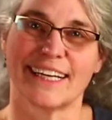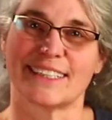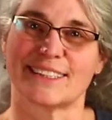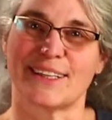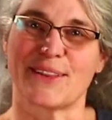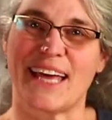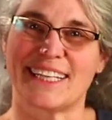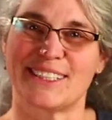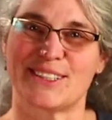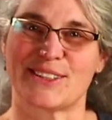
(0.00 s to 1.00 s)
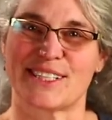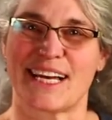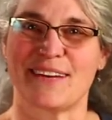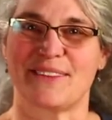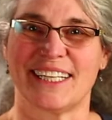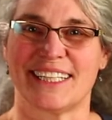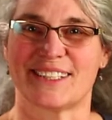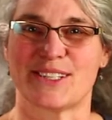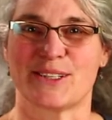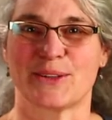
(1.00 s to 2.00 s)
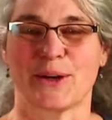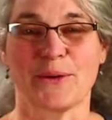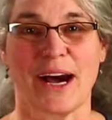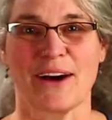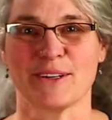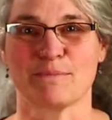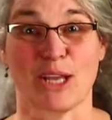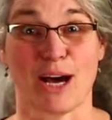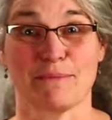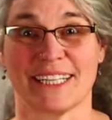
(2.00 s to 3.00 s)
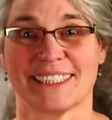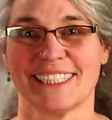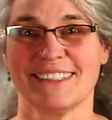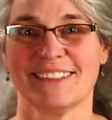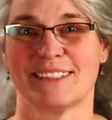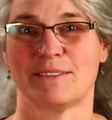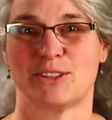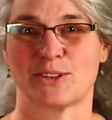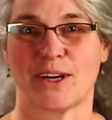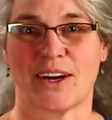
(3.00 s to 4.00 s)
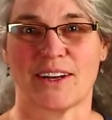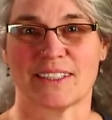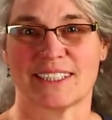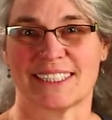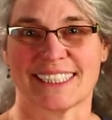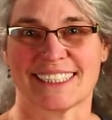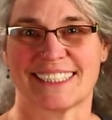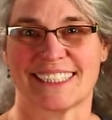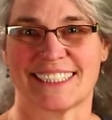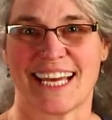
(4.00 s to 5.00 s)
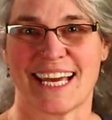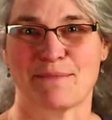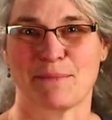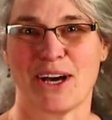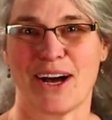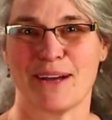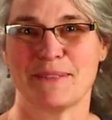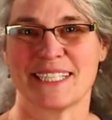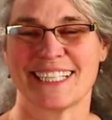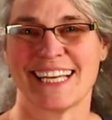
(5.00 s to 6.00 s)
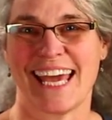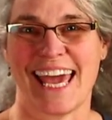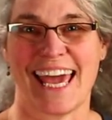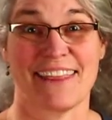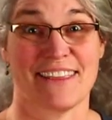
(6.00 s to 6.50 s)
So that is your assignment, is to go out blob hunting, draw 6 to 10 blobs, and